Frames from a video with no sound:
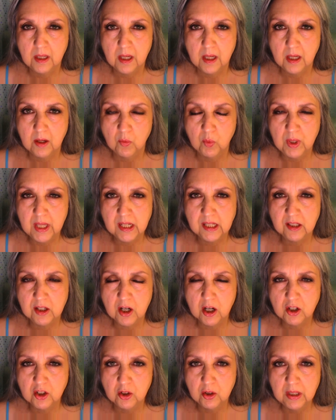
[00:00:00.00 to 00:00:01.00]
when I
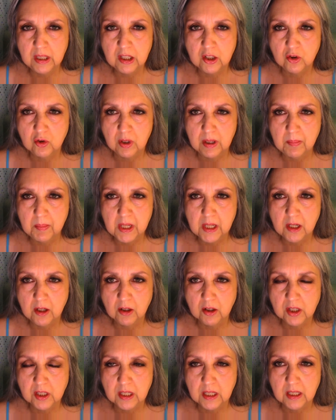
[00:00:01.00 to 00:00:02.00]
start doing the treatment,
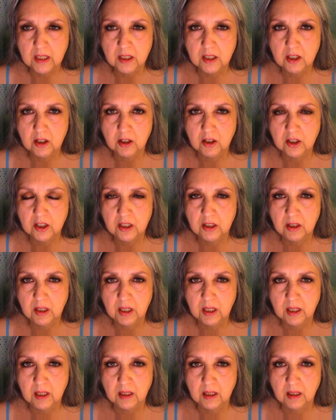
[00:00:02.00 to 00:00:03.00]
your skin starts to
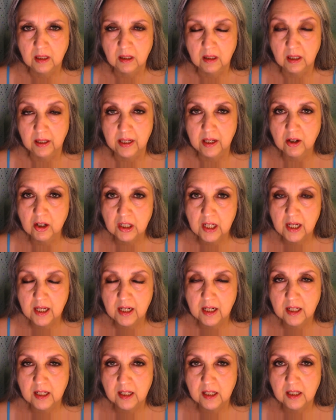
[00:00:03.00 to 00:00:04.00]
get a little
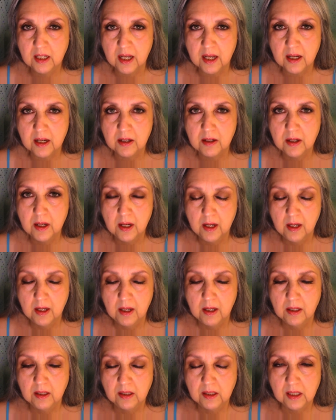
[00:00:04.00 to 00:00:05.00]
irritated, and
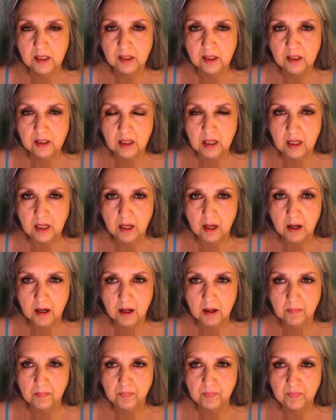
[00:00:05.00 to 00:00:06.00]
since the
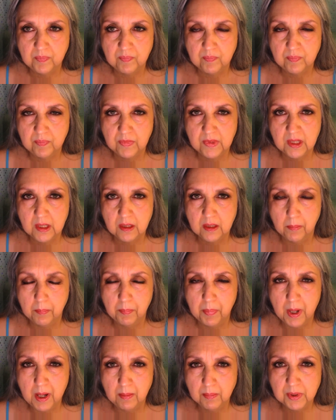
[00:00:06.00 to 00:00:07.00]

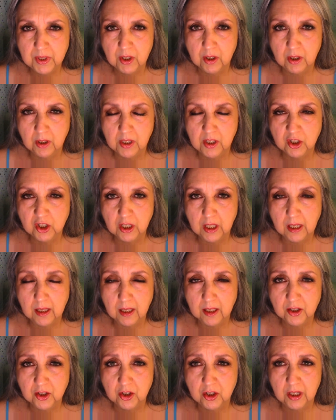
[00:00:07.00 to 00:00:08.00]
bumps are usually
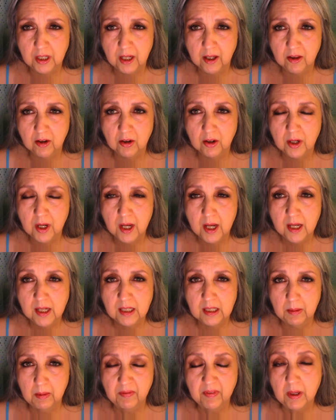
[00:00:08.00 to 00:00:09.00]
clustered together,
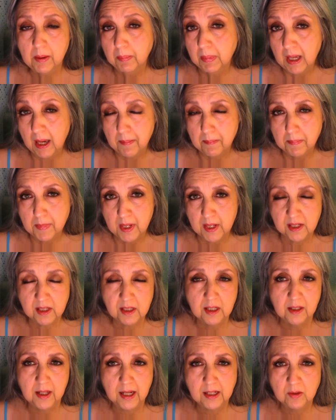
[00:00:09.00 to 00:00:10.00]
some of them get missed,
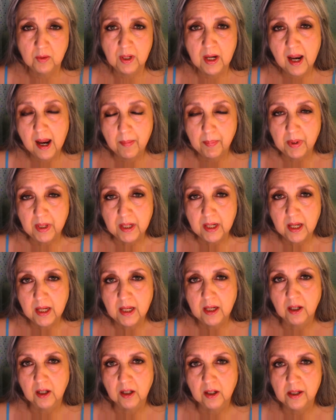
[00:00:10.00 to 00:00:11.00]
and that's what happened
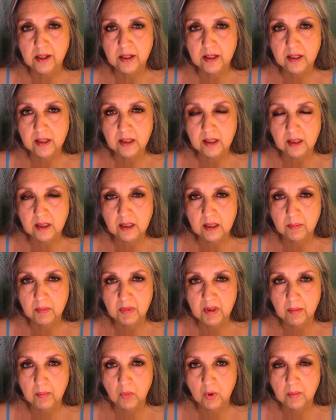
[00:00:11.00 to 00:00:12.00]
here, is that some of
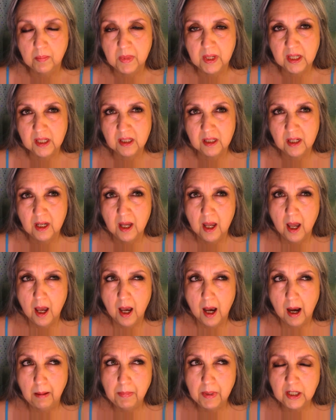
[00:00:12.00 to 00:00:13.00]
them were missed.
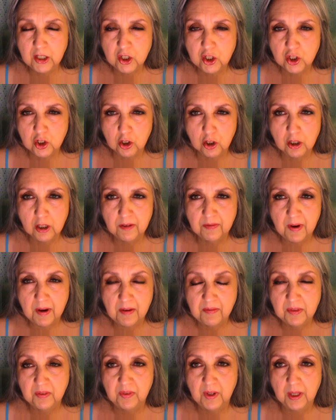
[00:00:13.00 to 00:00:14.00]
I'm not sure if
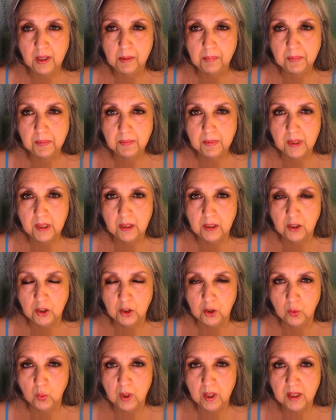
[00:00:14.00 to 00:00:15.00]
I've developed
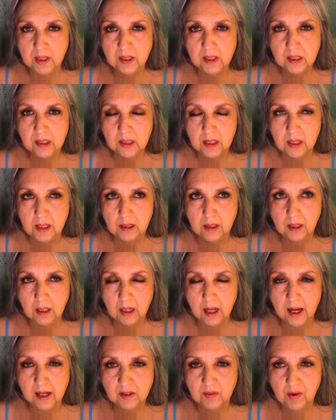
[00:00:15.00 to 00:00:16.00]
new ones in the
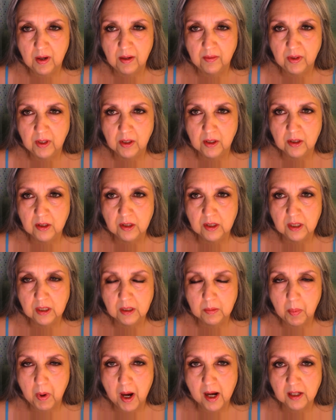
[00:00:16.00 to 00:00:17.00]
last 5 years. It's
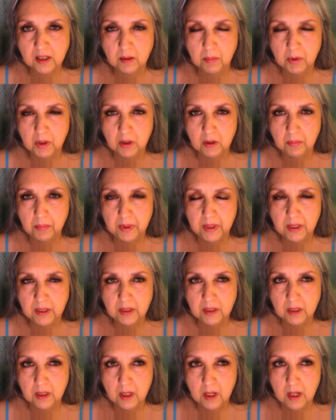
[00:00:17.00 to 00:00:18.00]
possible,
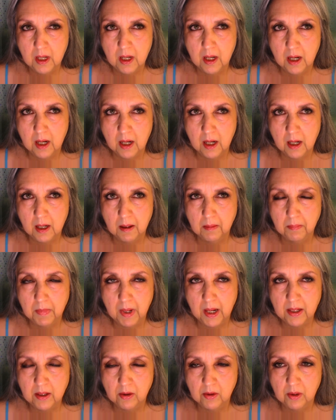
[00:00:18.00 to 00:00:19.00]
but
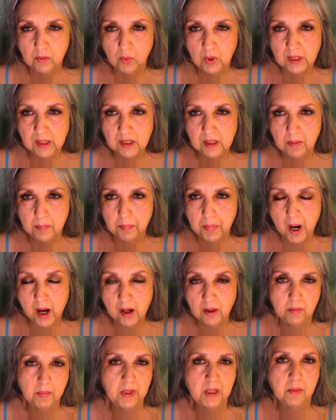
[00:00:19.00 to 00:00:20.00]
I know the ones that
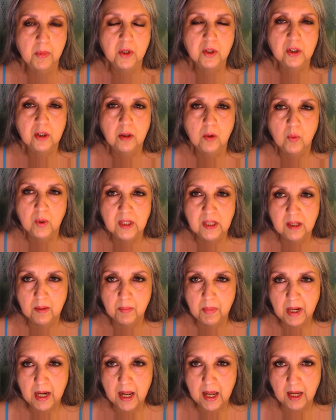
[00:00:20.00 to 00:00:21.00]
bother me the most are the ones that have
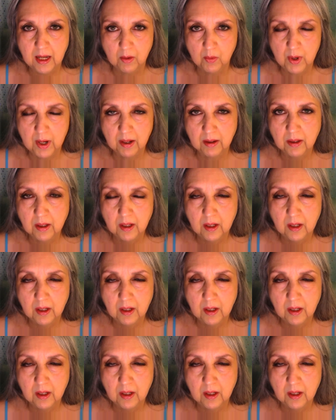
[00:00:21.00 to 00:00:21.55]
been hanging around